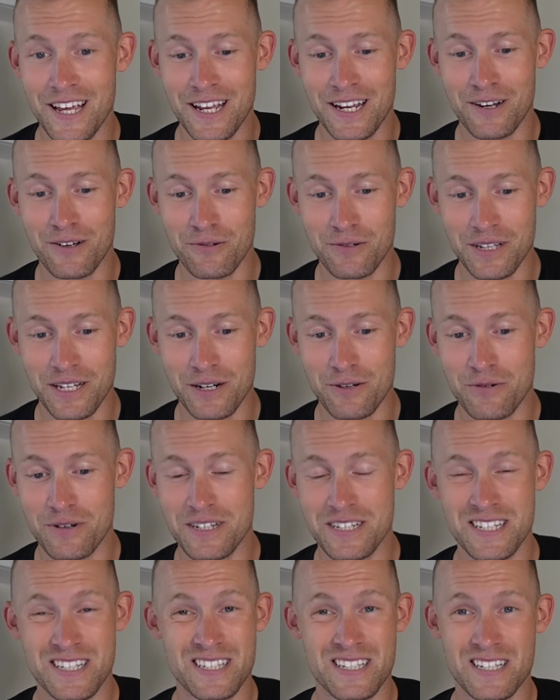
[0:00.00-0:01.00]
it only
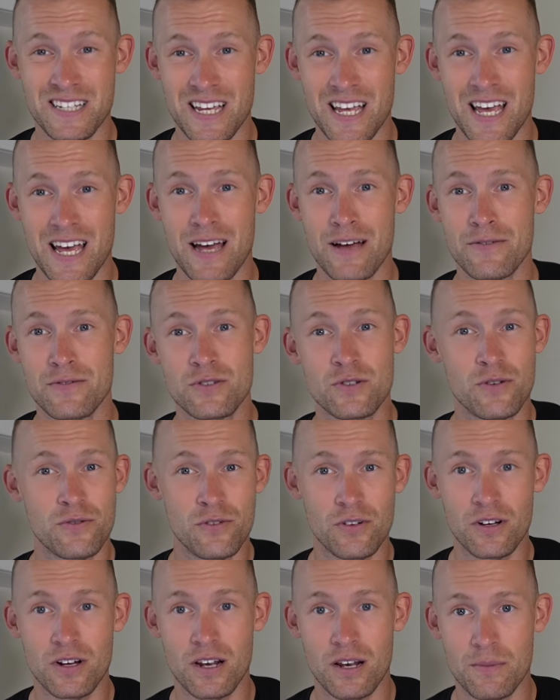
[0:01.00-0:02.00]
increases half to a
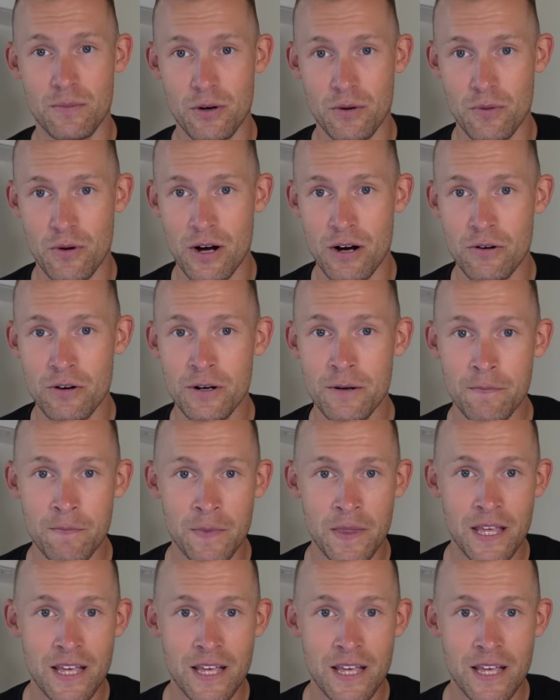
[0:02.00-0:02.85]
full kilometer per hour.